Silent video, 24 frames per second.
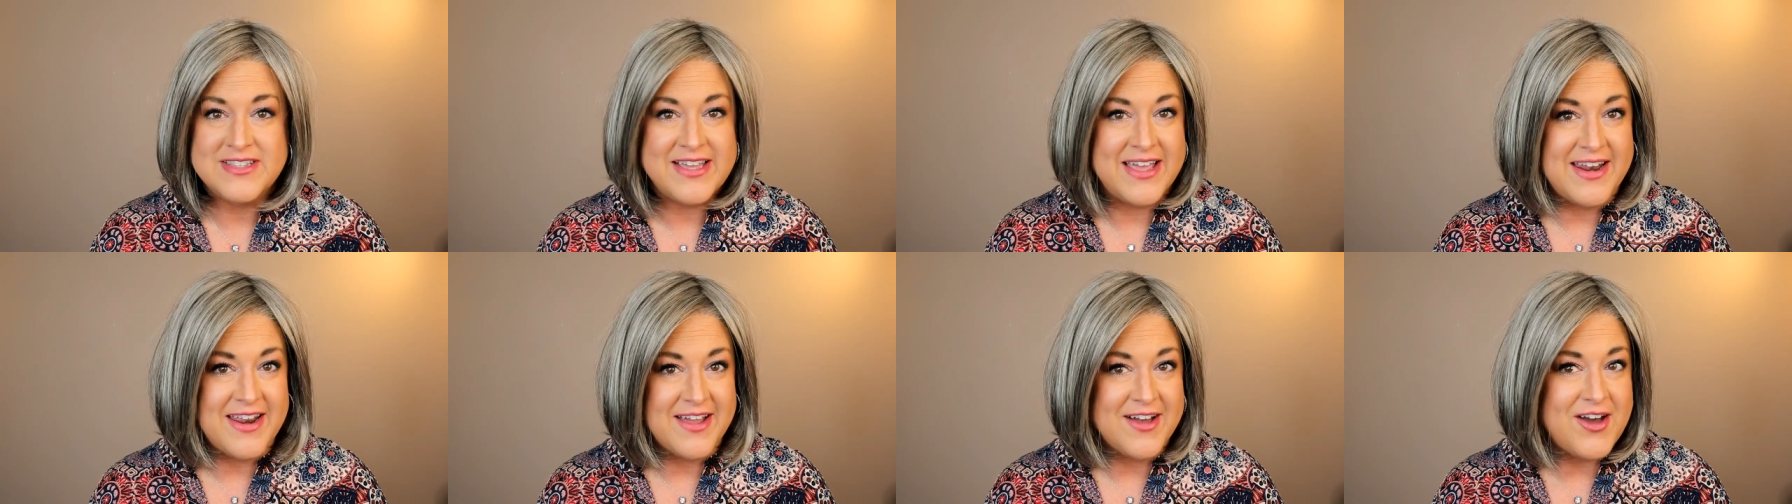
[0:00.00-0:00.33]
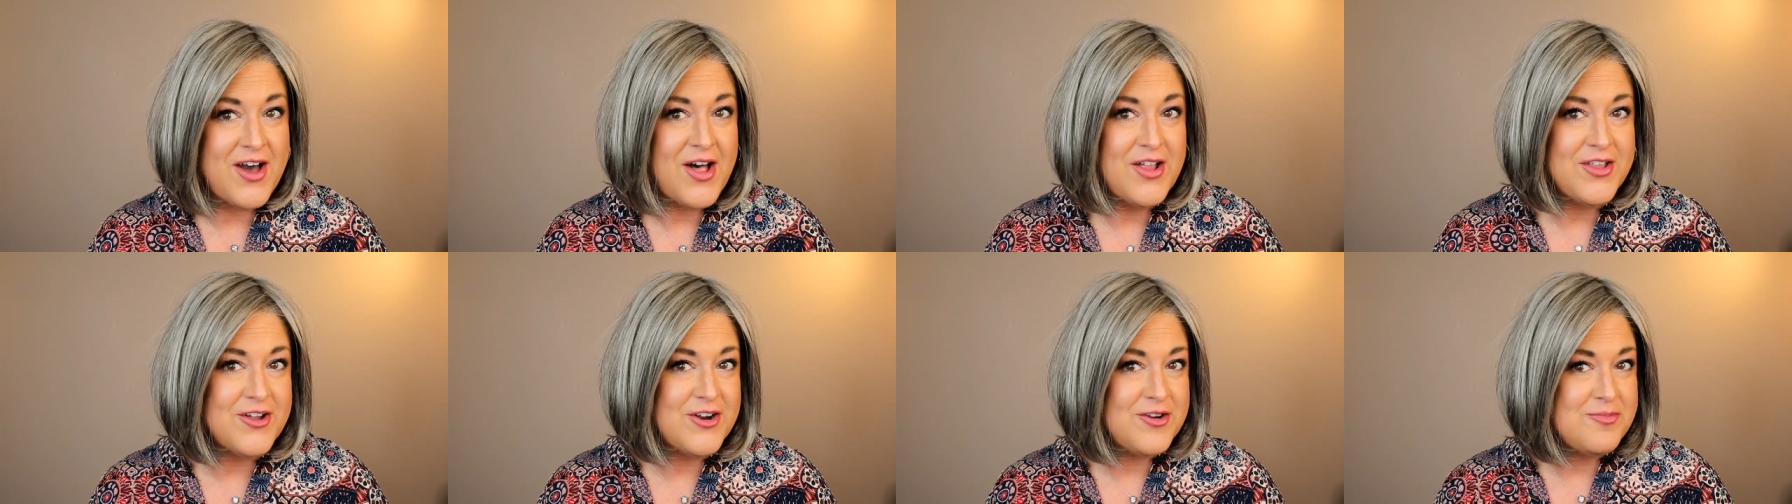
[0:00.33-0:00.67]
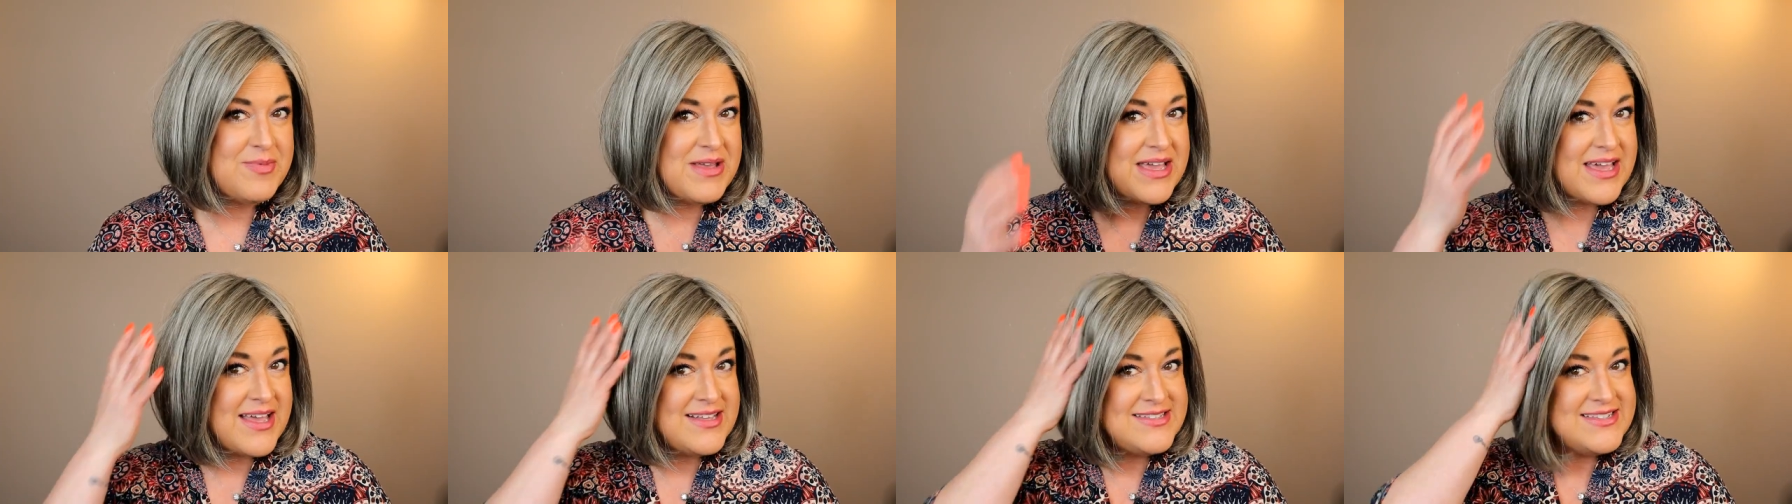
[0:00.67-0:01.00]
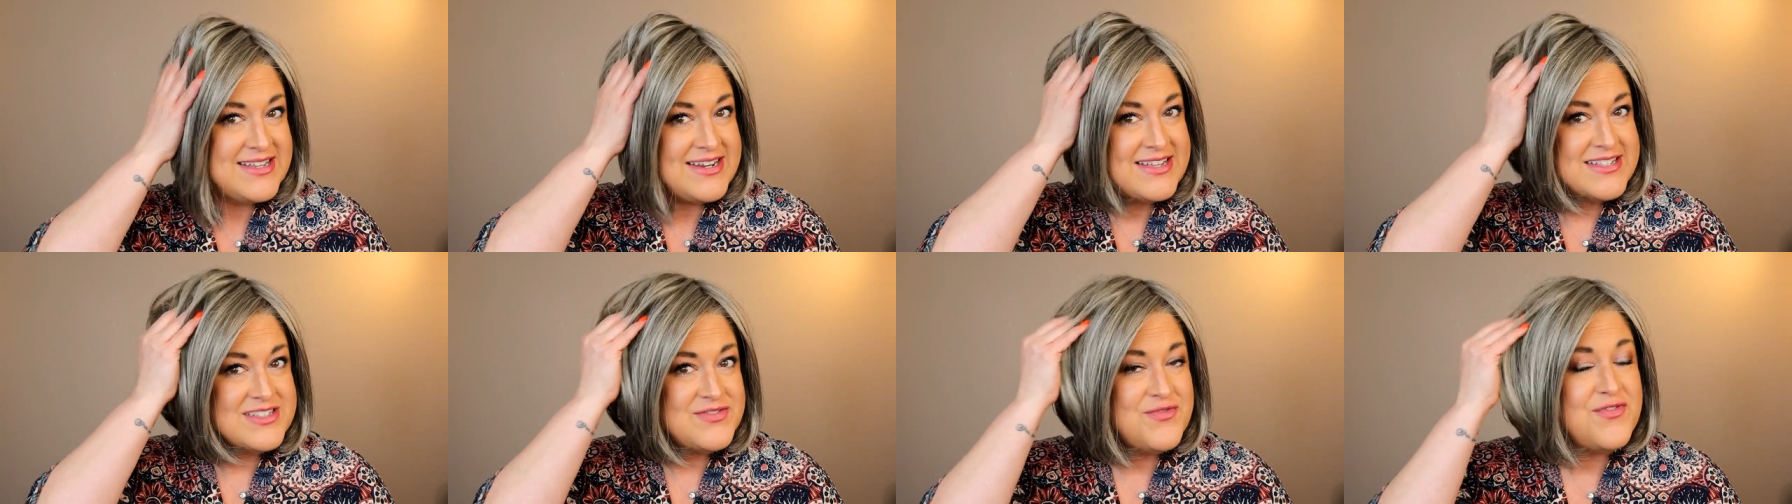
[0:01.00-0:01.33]
to get it colored because
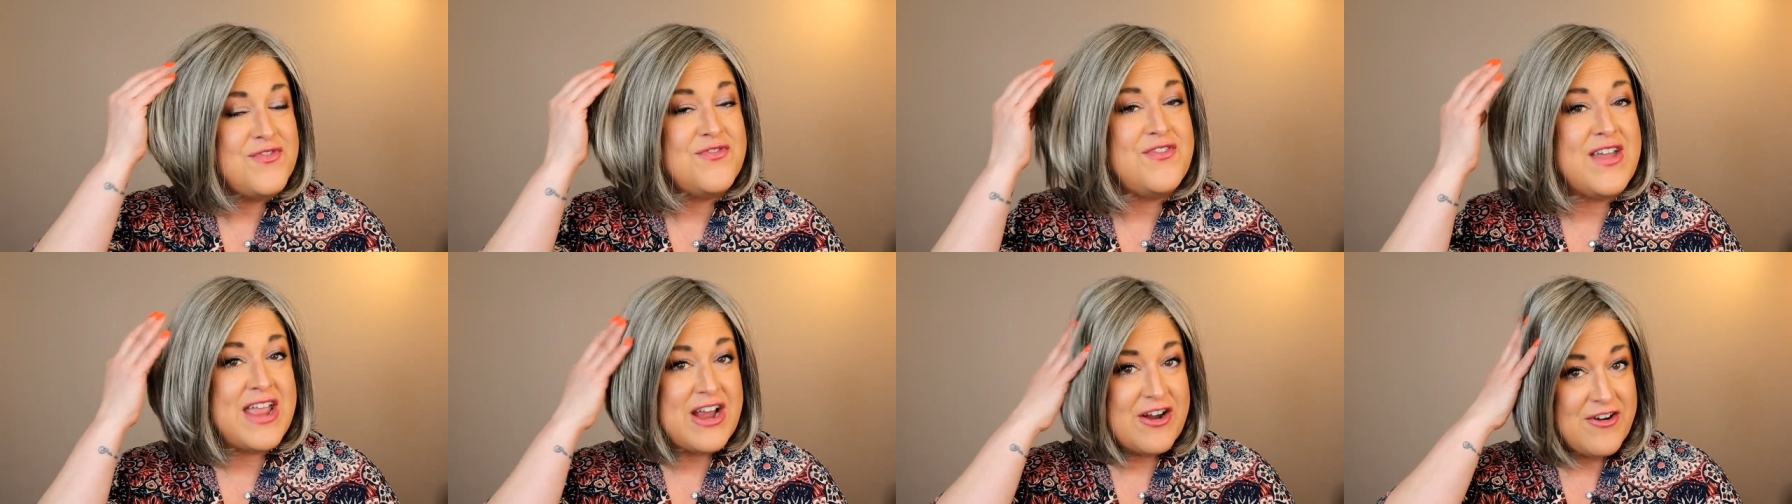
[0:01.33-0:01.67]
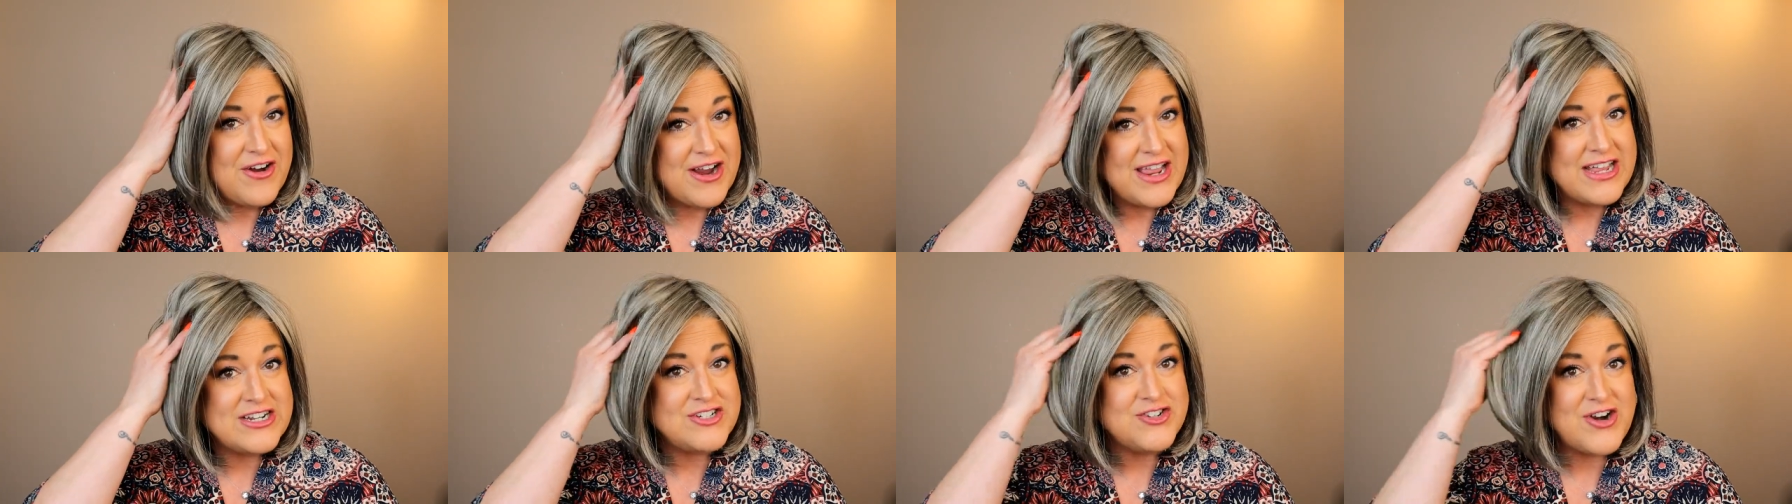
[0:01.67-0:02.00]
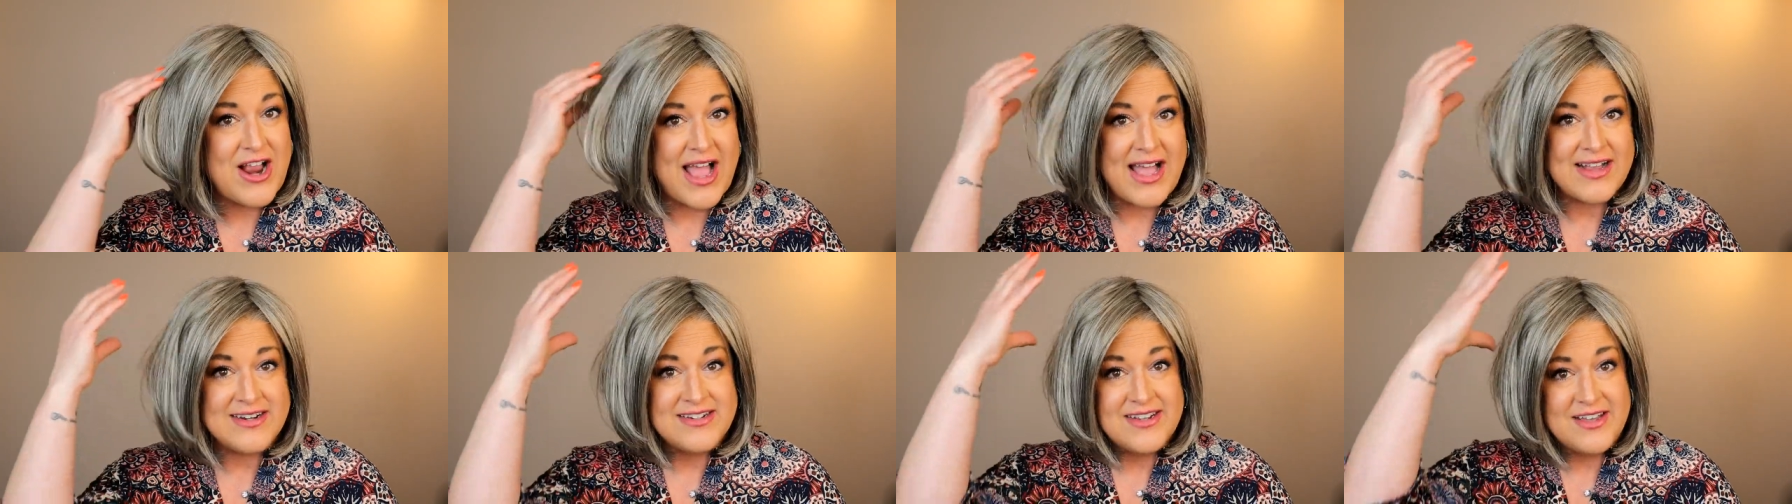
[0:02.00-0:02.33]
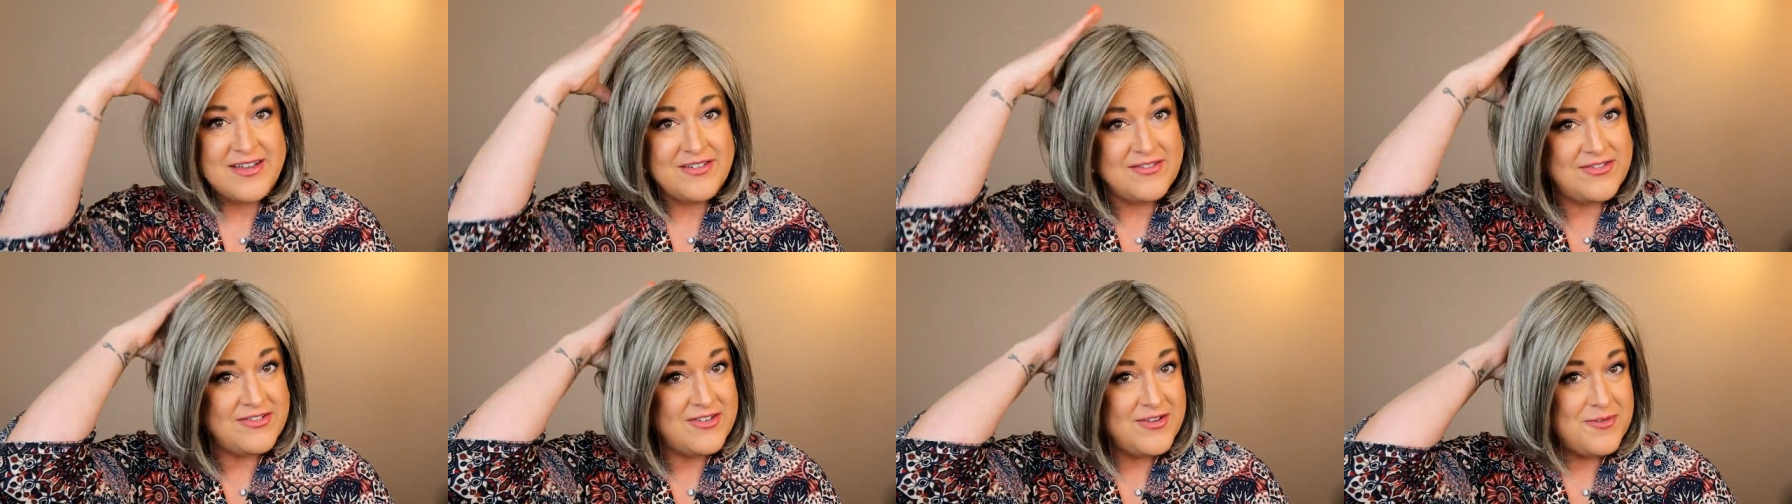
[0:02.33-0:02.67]
it is very
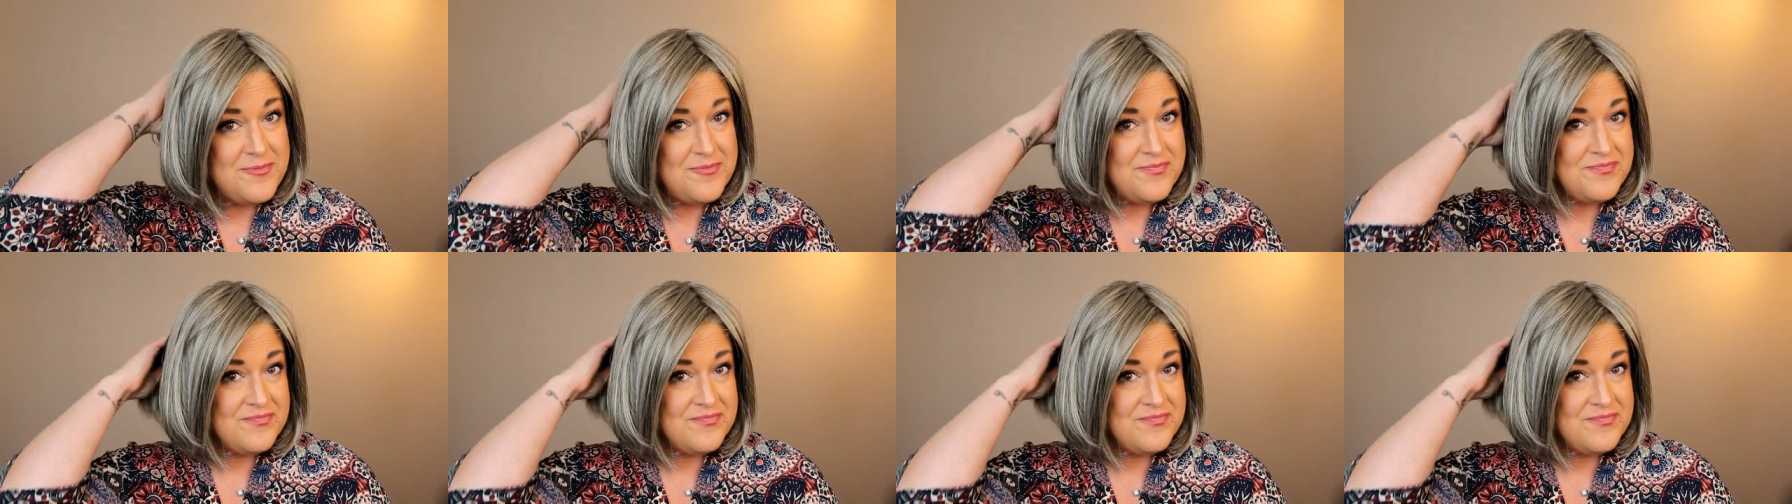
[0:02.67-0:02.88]
attractive.